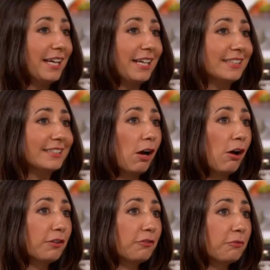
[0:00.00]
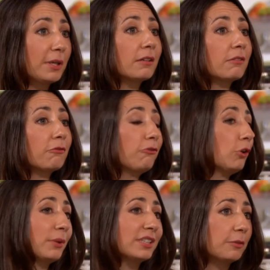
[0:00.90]
is, I've been
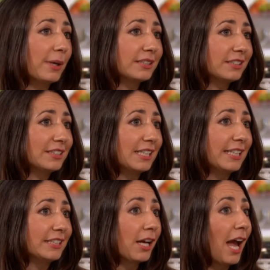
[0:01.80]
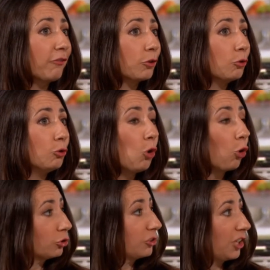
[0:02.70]
following Sebastian's lead. I haven't
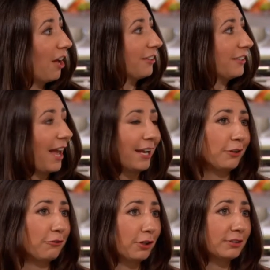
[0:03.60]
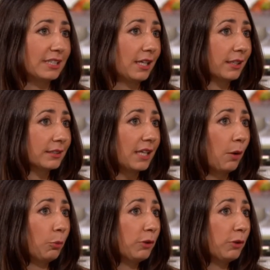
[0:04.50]
not done any of those things, and we